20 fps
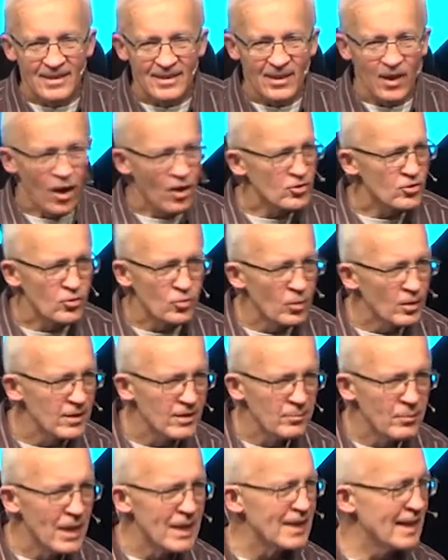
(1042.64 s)
our story of
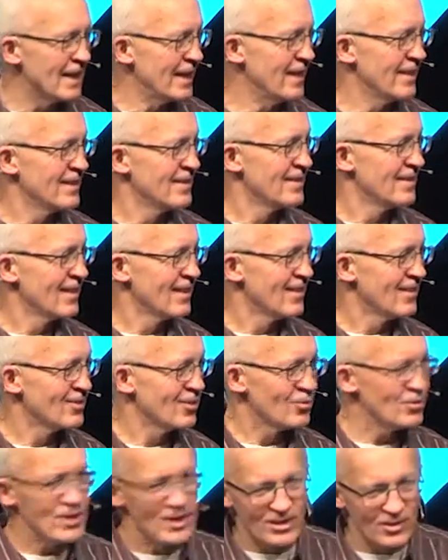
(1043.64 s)
money. So
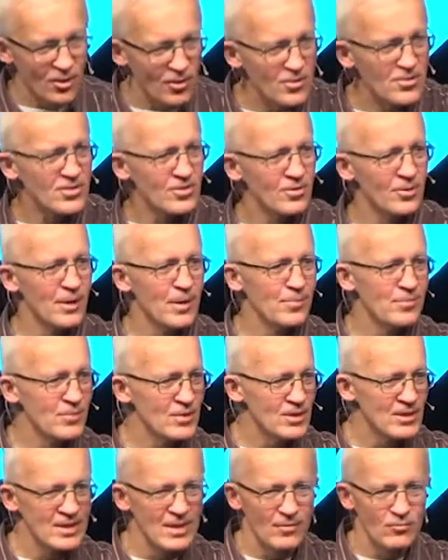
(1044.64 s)
she turns to him.
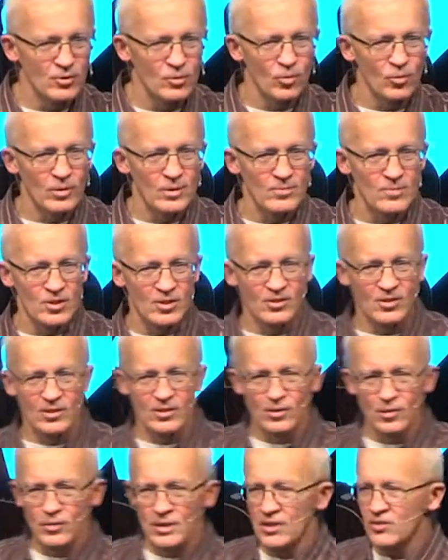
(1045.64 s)
She's never told him she's going to
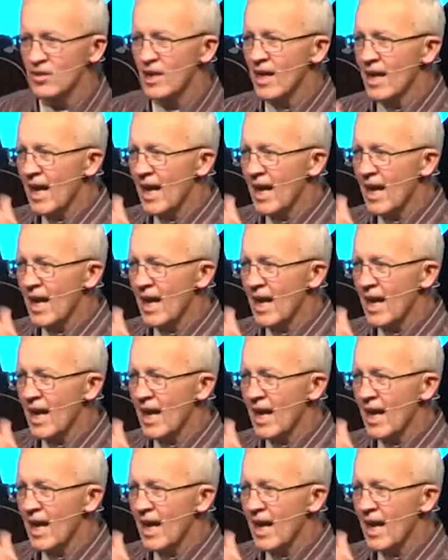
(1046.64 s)
do this.